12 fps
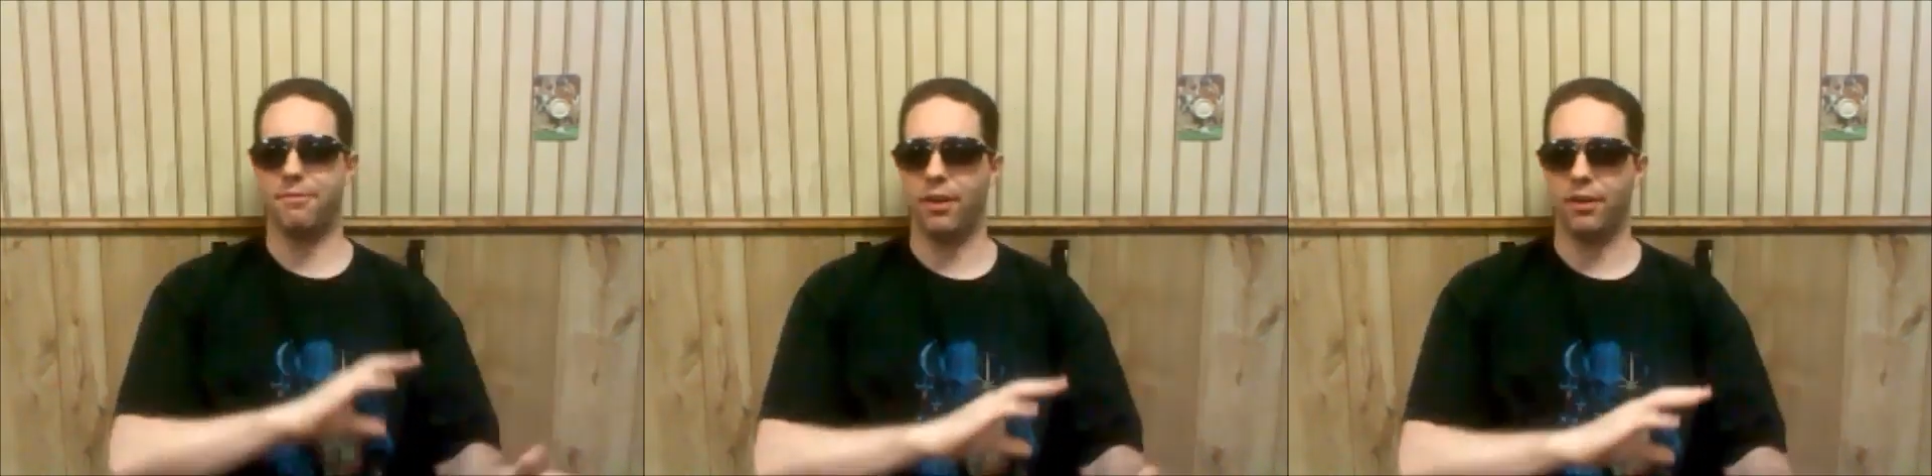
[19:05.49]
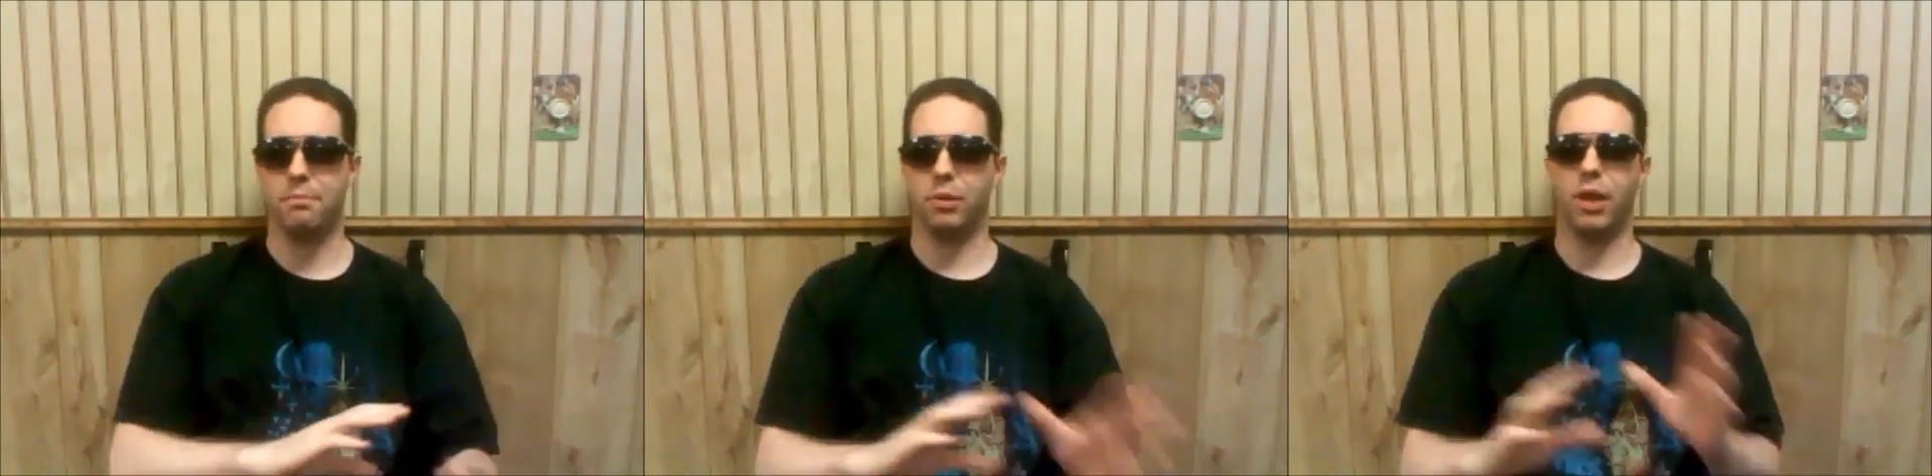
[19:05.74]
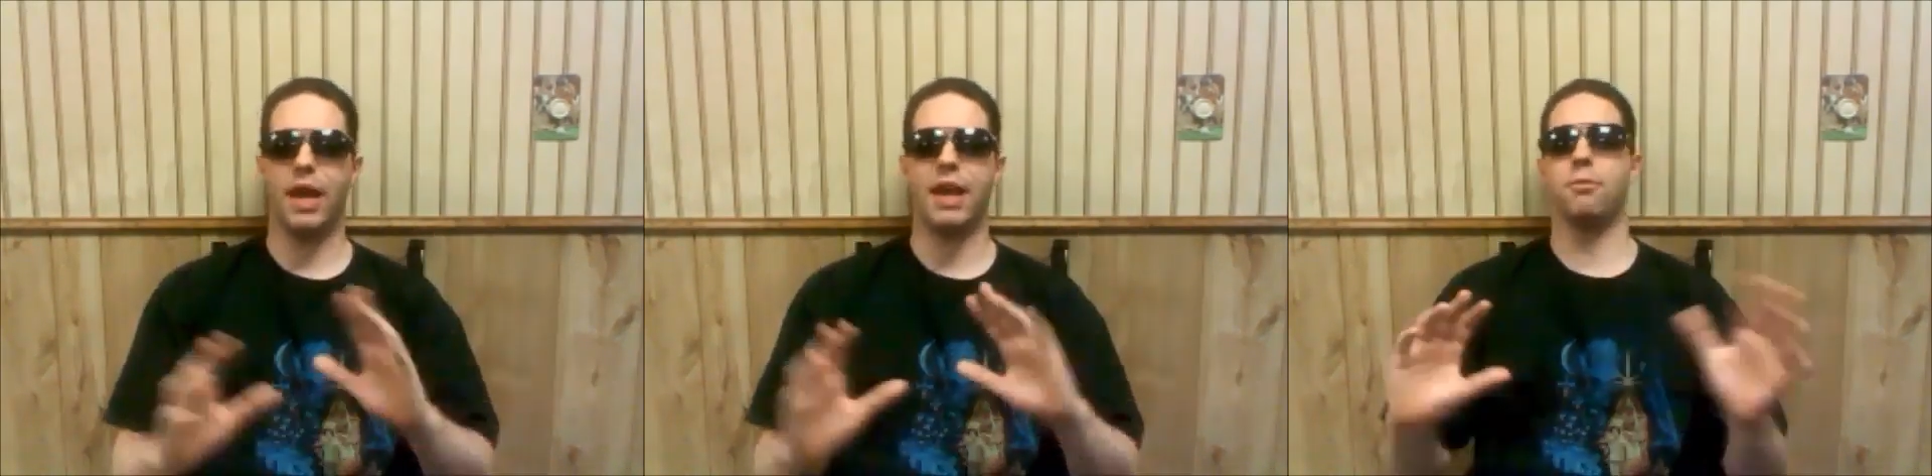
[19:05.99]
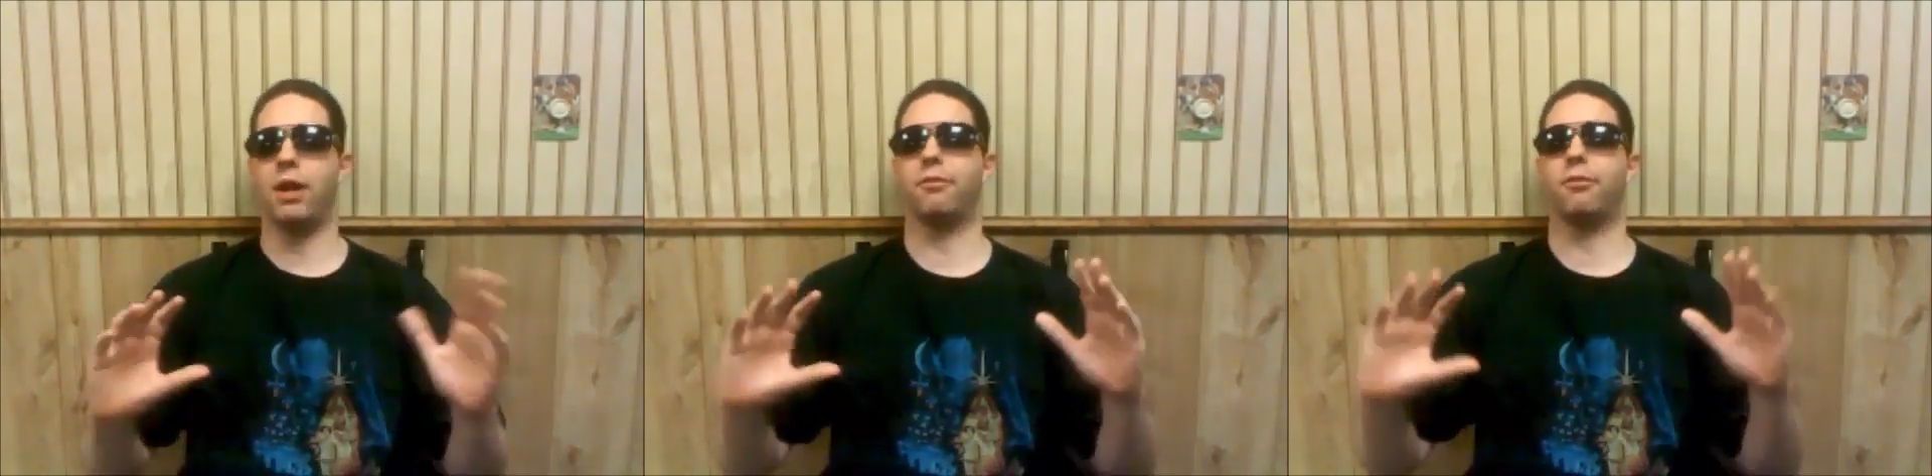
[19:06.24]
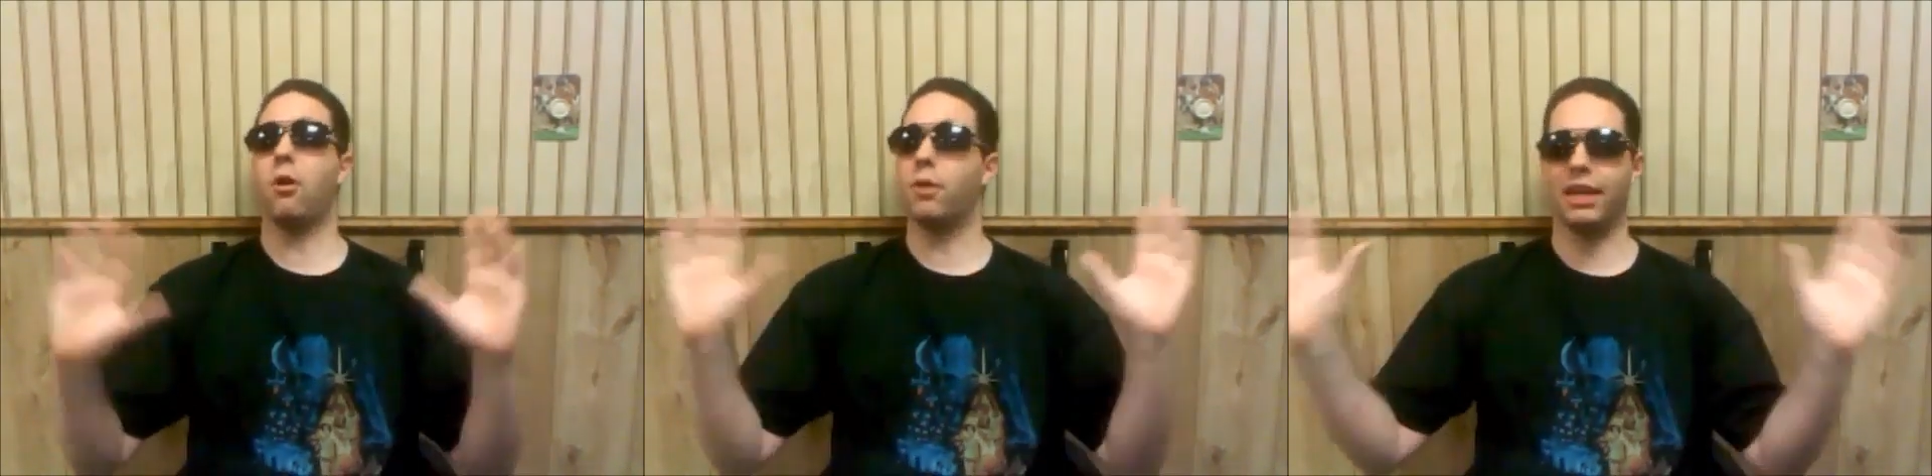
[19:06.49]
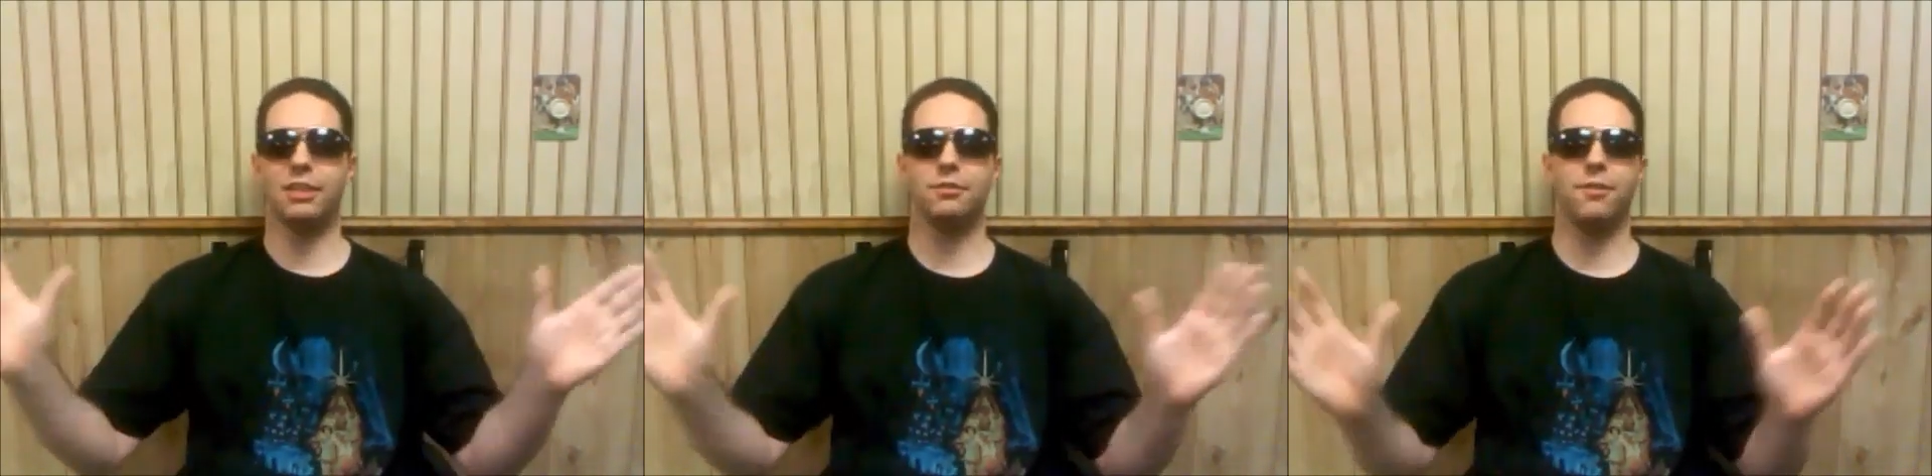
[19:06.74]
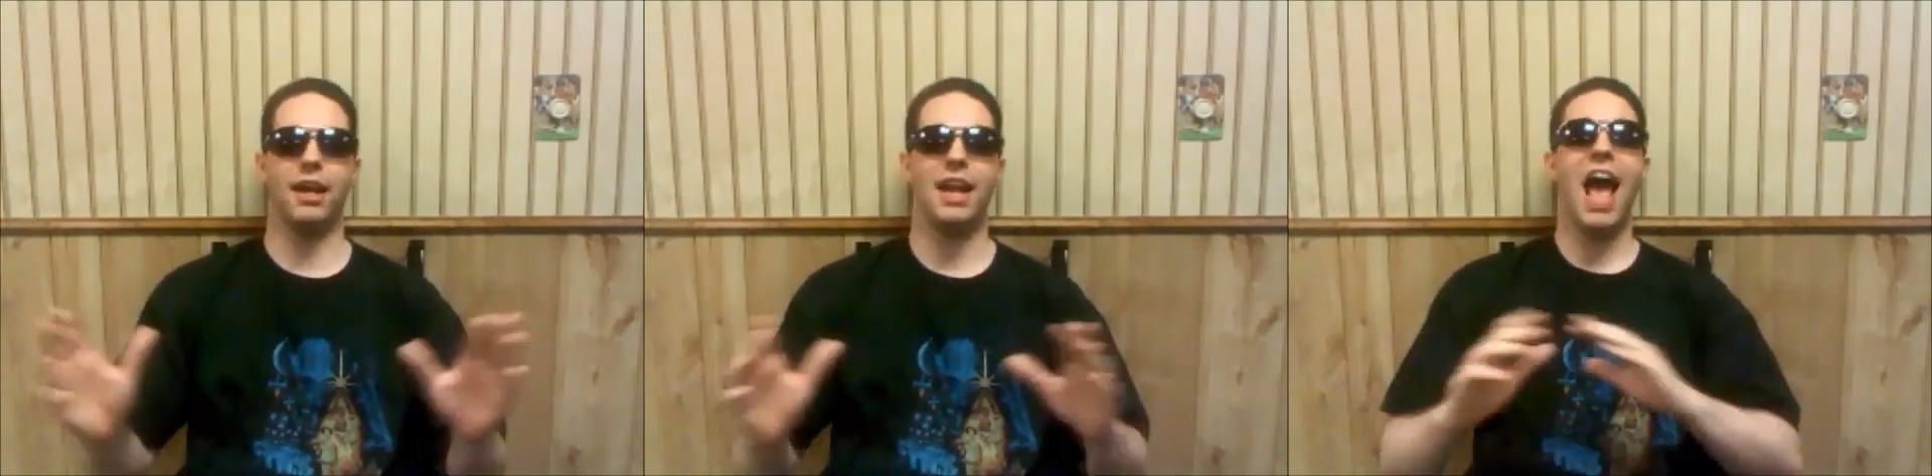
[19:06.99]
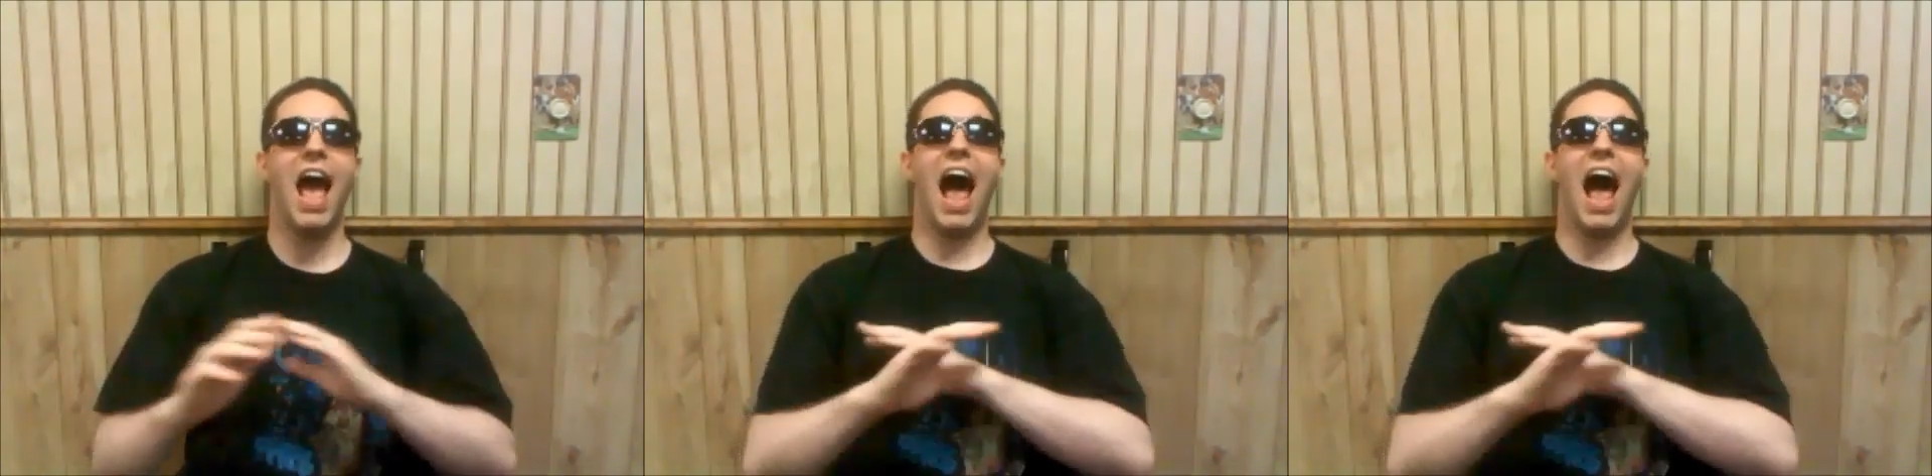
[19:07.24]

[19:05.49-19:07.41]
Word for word: fun to play and whatever. Okay, that's fine.